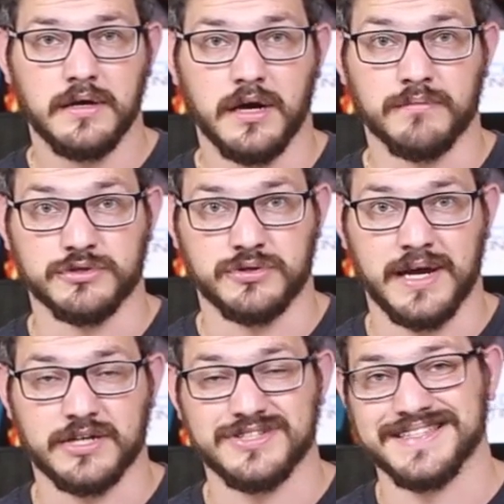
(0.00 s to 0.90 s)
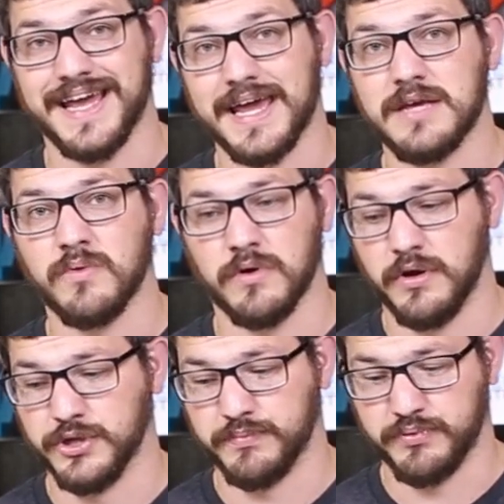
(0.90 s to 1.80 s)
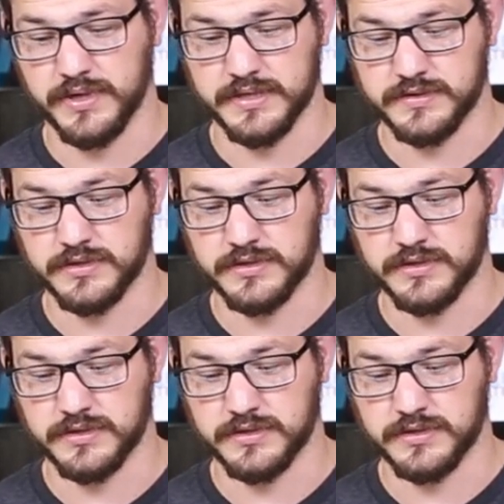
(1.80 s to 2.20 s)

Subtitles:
retractions anywhere on the print.